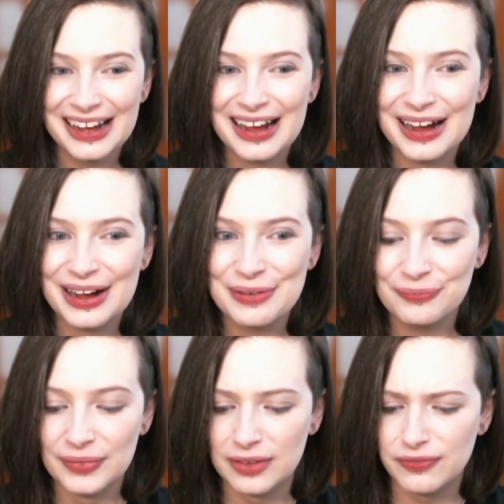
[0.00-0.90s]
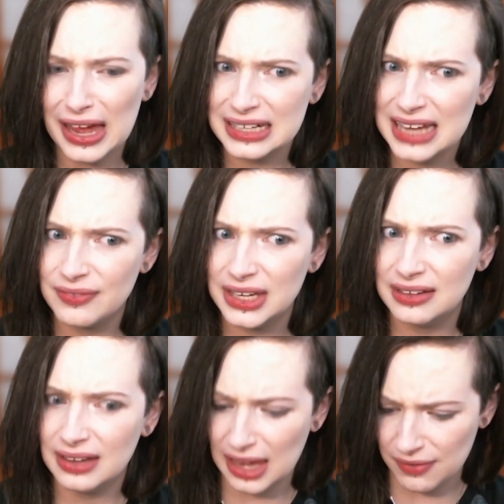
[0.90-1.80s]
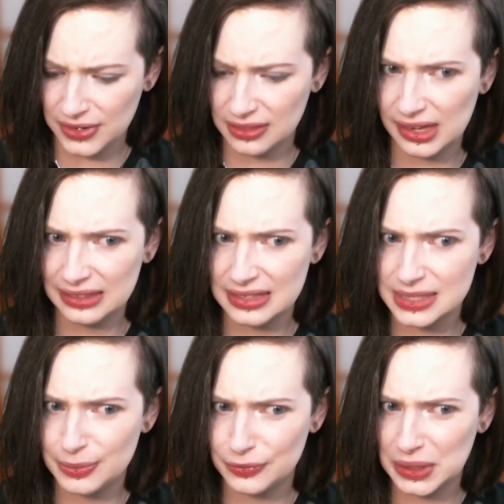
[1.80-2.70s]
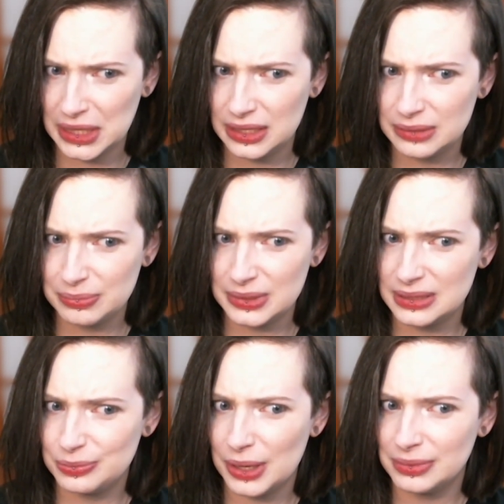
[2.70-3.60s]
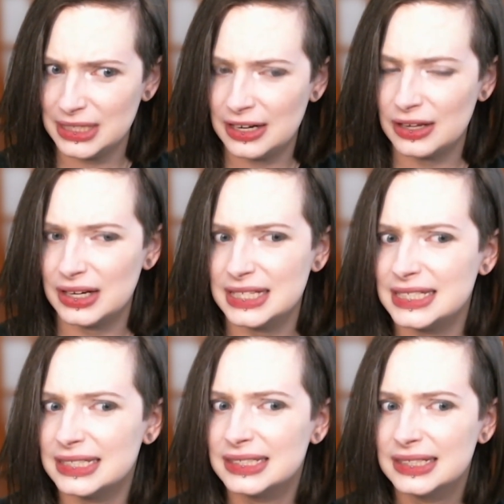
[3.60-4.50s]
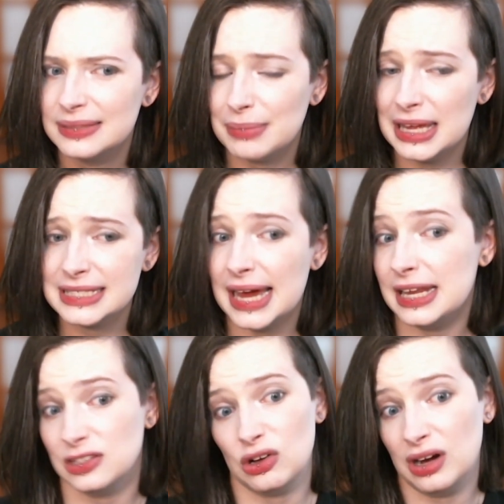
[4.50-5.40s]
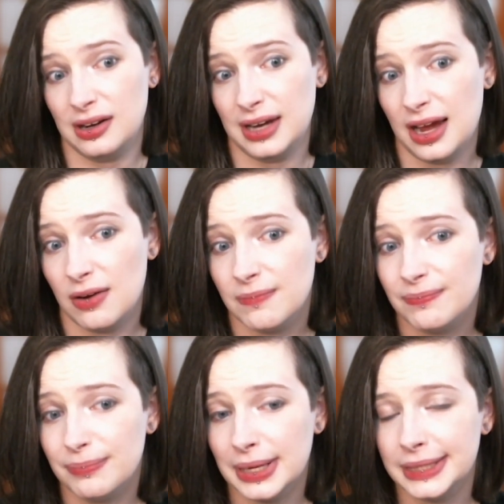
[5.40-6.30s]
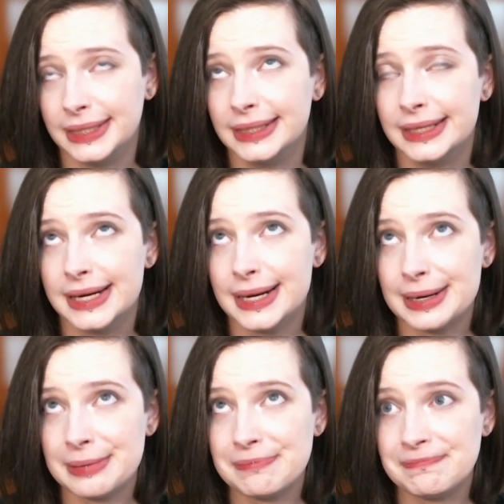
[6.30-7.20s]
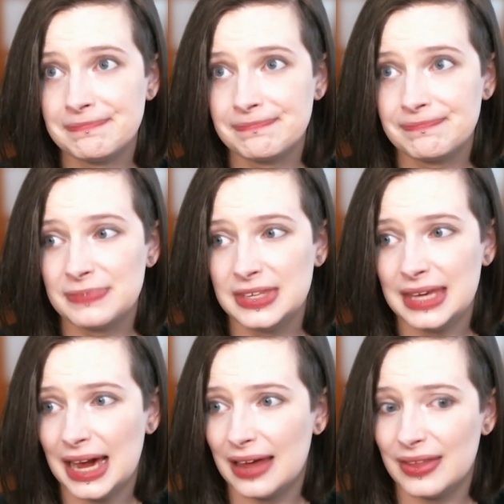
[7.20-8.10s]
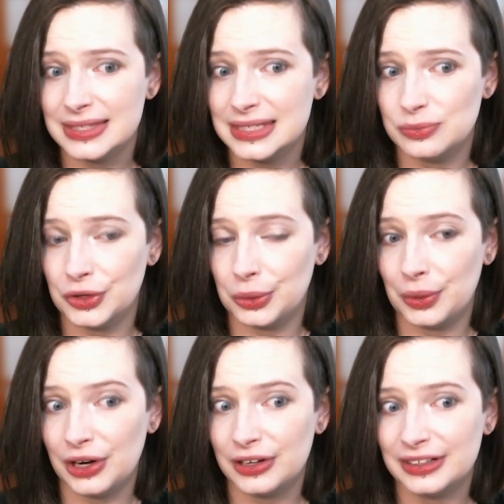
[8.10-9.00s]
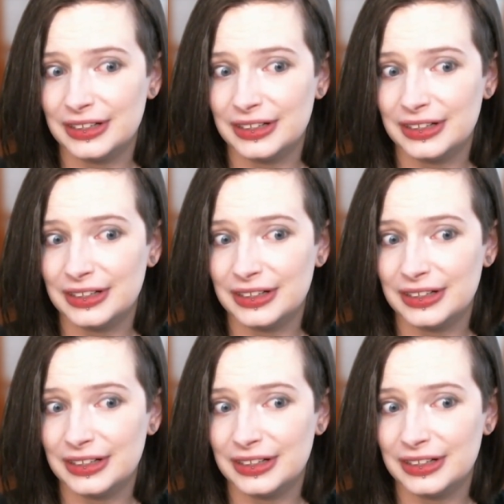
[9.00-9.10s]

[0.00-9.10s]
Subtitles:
In fact, having caffeine like this beforehand is probably not a good idea. My anxiety is all gone now. But yeah, that didn't really work.